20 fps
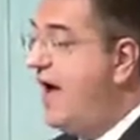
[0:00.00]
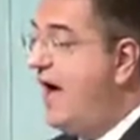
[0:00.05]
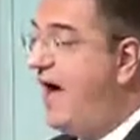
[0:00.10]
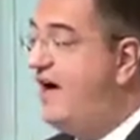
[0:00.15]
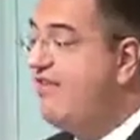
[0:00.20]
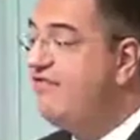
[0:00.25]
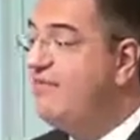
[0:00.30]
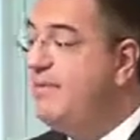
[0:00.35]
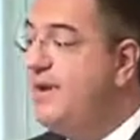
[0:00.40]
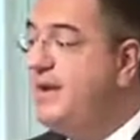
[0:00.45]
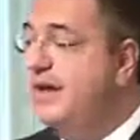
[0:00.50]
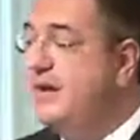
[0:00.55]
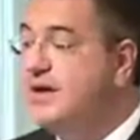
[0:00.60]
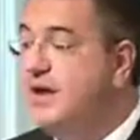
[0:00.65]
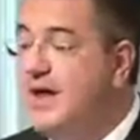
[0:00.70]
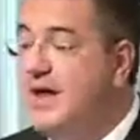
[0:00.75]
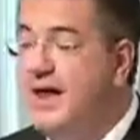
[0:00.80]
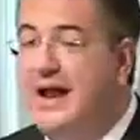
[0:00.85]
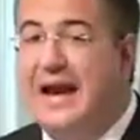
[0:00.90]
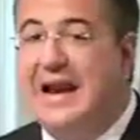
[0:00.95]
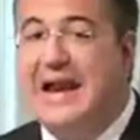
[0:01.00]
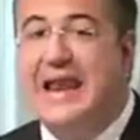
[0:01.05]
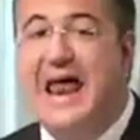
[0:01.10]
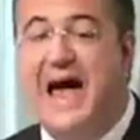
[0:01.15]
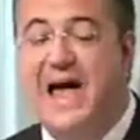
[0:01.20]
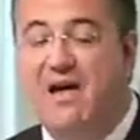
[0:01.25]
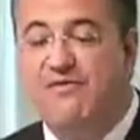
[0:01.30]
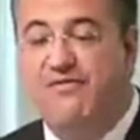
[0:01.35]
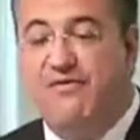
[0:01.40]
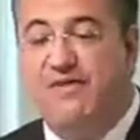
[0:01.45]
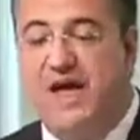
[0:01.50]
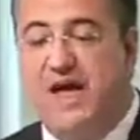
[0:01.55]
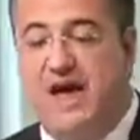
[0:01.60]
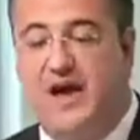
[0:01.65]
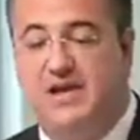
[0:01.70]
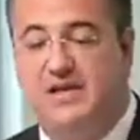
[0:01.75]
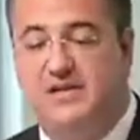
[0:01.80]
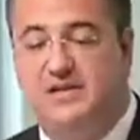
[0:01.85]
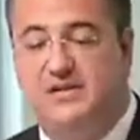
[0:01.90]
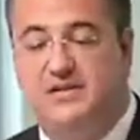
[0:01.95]
have been
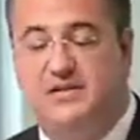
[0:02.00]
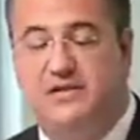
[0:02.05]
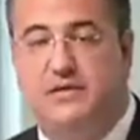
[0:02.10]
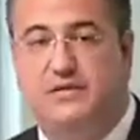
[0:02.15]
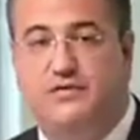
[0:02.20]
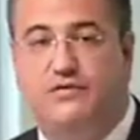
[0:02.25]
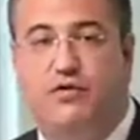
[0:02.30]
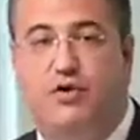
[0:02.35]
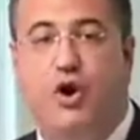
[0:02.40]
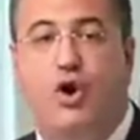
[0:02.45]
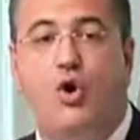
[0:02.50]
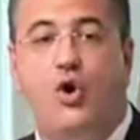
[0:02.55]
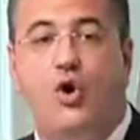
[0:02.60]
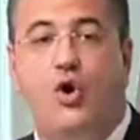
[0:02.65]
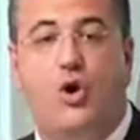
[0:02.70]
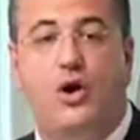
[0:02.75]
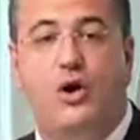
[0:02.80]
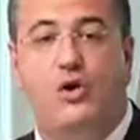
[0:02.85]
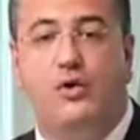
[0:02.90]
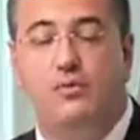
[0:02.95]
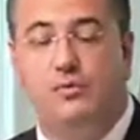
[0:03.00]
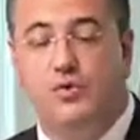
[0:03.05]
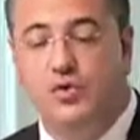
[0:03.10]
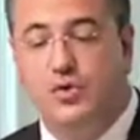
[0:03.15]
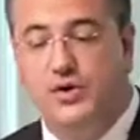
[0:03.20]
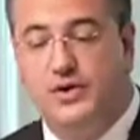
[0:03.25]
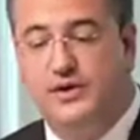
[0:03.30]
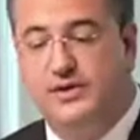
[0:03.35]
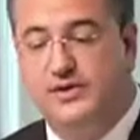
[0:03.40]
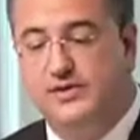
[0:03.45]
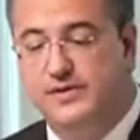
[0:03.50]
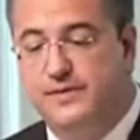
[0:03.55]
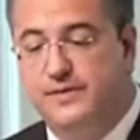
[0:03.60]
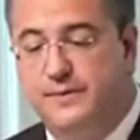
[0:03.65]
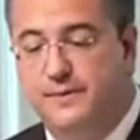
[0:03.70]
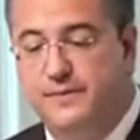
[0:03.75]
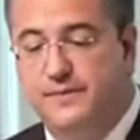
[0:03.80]
lifelines for our local communities.